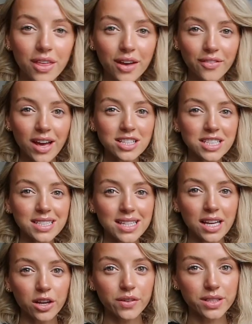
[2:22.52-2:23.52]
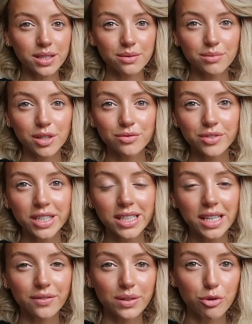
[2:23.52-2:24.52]
They've actually sent over some really
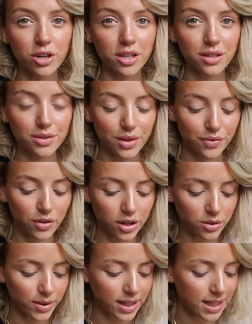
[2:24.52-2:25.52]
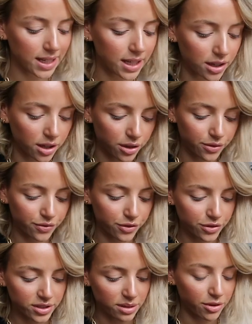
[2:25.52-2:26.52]
lovely products, so I thought I'd quickly go
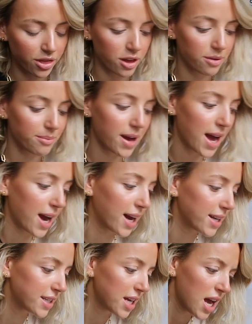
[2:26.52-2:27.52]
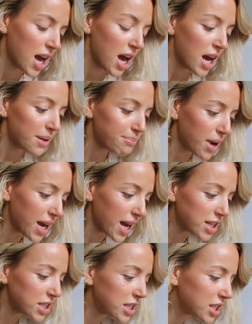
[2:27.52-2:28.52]
through some of them and might
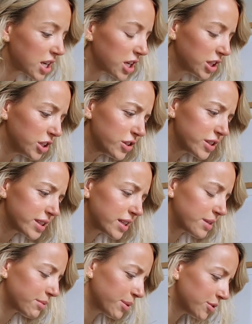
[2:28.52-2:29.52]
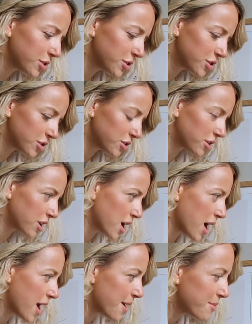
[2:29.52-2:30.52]
actually start using them, I'm not too sure.
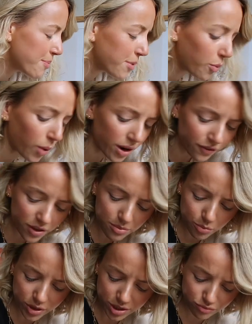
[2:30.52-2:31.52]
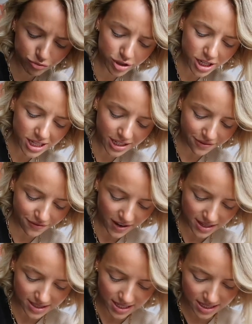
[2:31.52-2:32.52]
But one of them which really
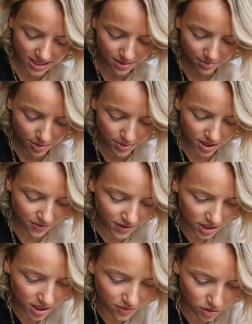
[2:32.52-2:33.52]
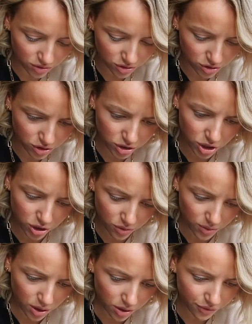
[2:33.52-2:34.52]
fascinated me, which I think I've got
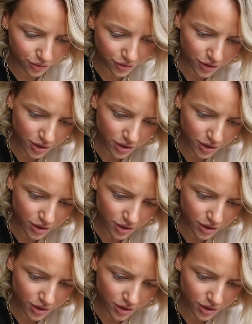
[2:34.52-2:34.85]
two of,